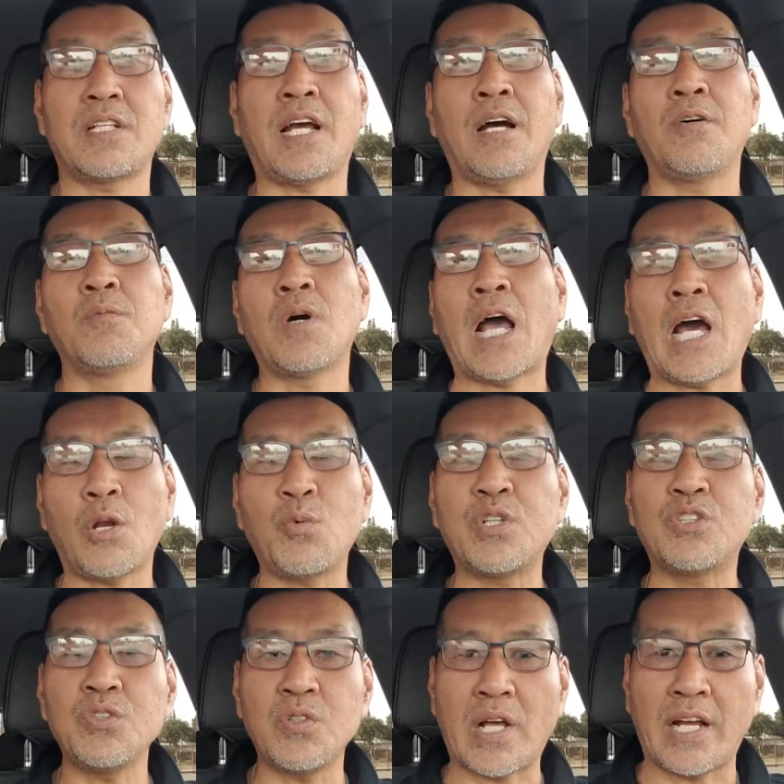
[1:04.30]
Now, how do we
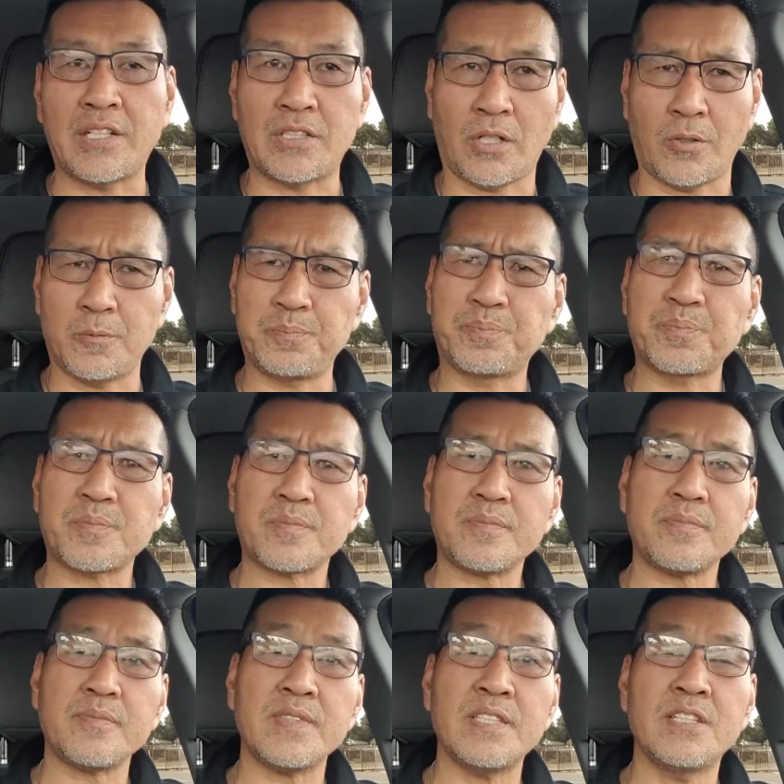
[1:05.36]
do that though?
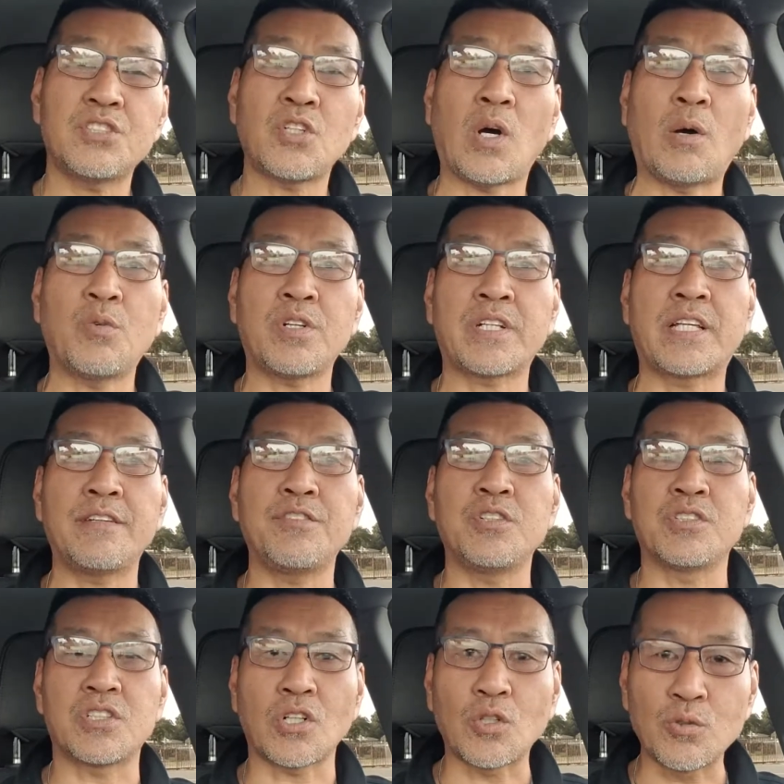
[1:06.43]
So I want to give you
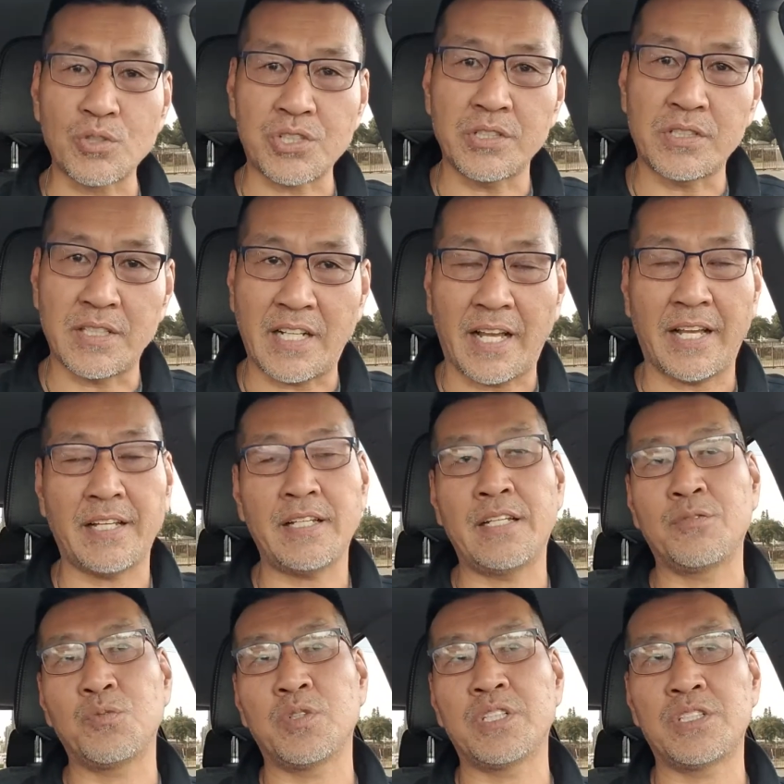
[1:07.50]
a solution today
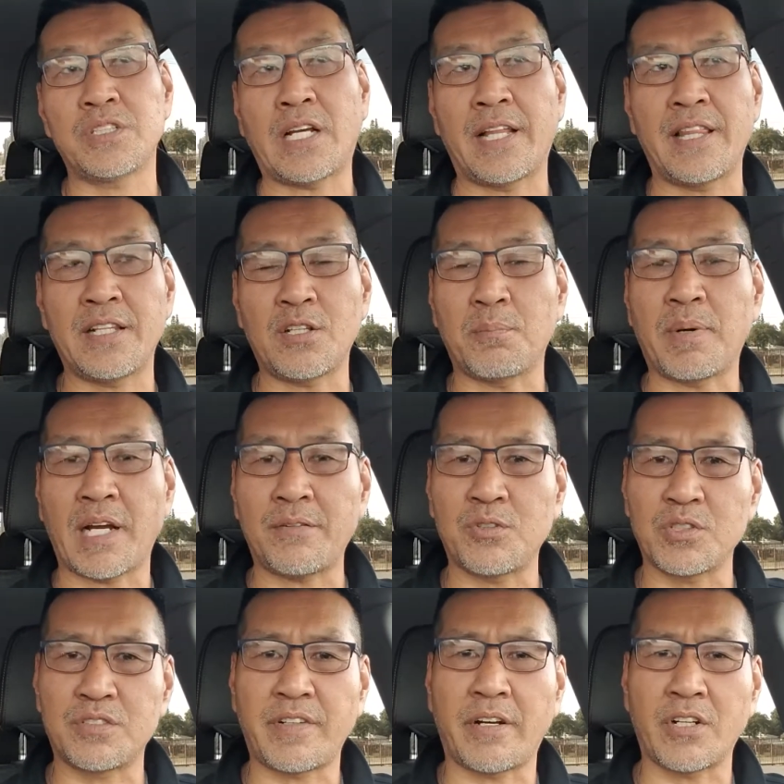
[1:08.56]
in which I think the
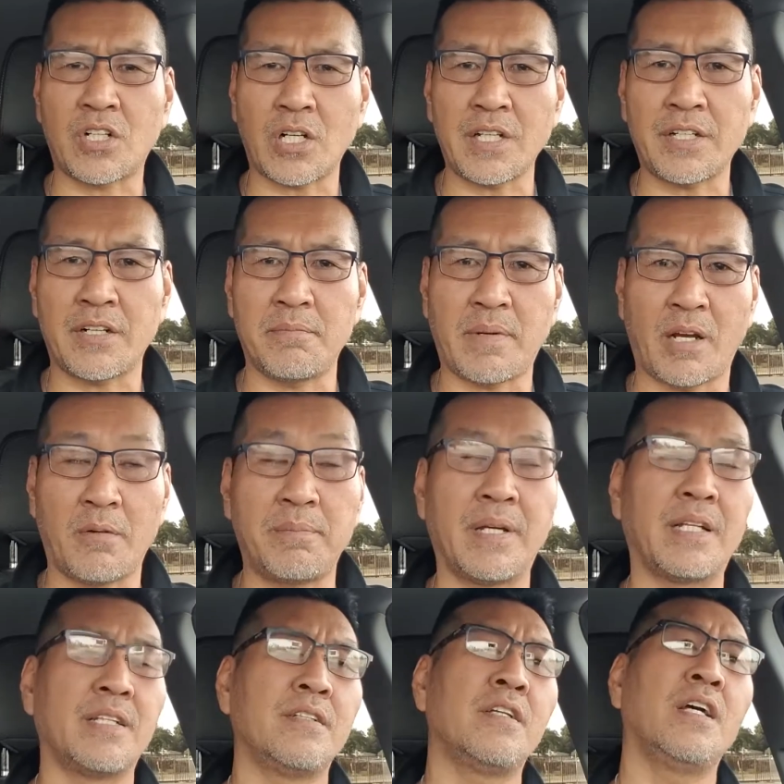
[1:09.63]
Bible is very clear in my
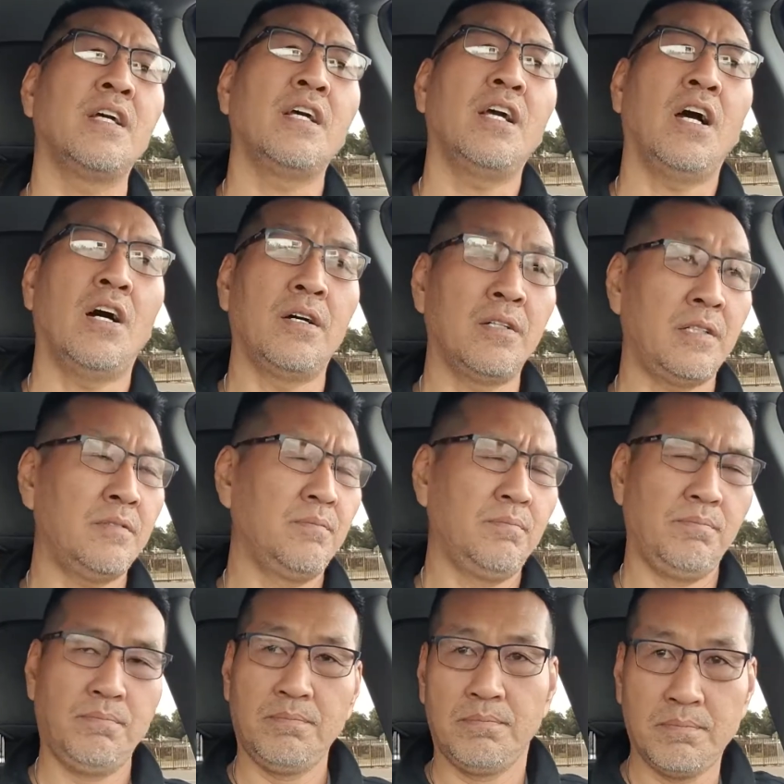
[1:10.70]
opinion, uh,
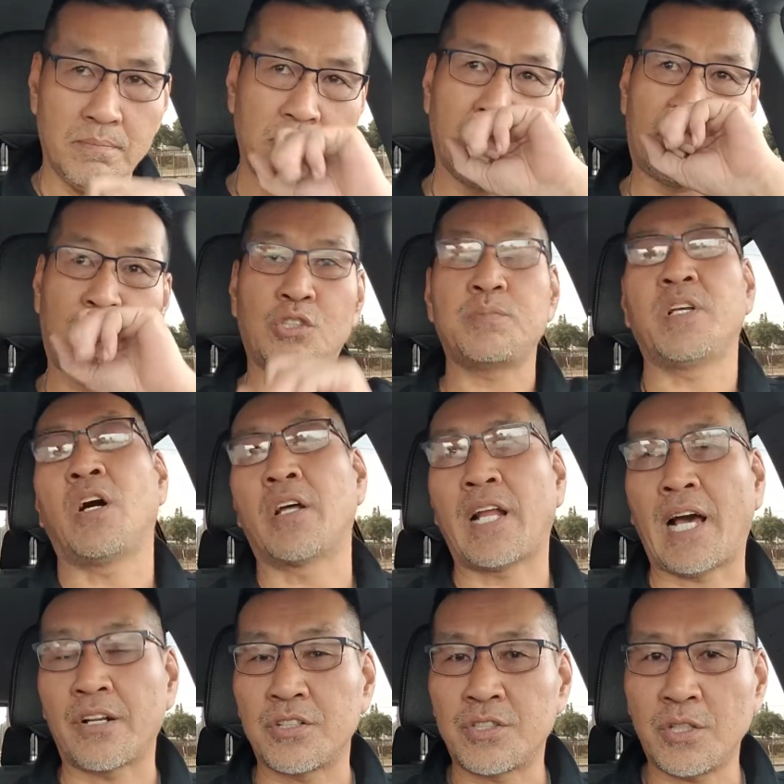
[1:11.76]
excuse me, on
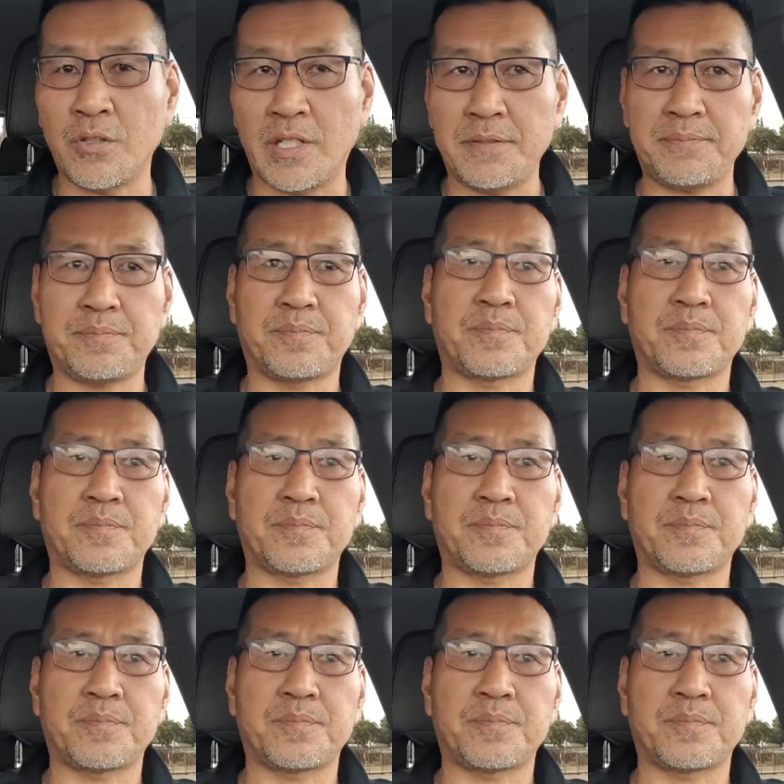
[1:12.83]
how to do it.